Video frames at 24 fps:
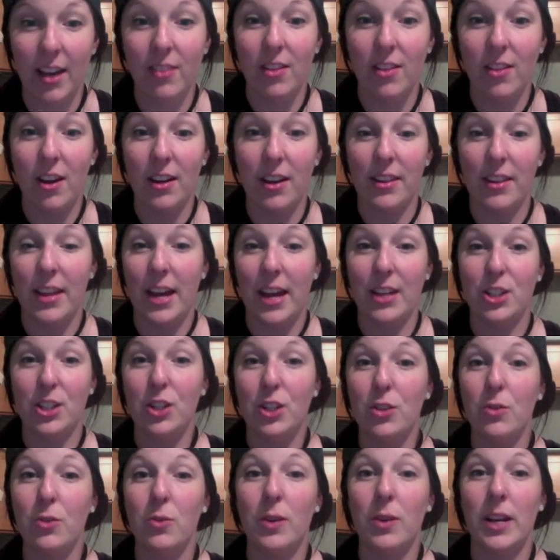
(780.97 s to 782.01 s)
lot of that
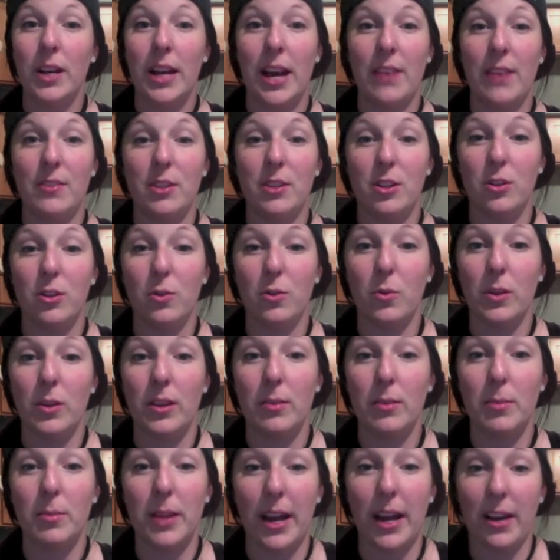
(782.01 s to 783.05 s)
too can have to do with
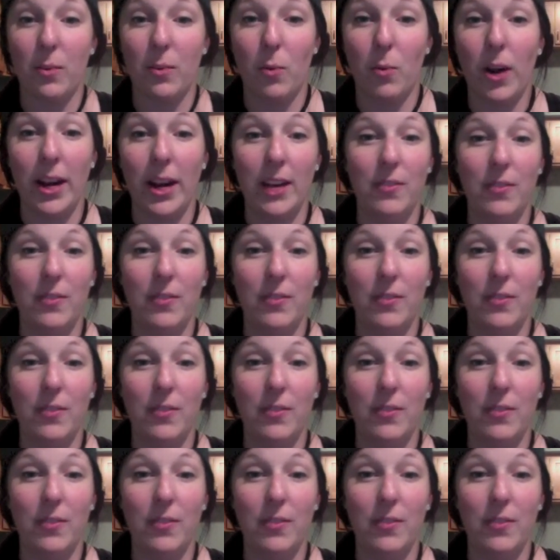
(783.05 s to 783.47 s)
the black and white.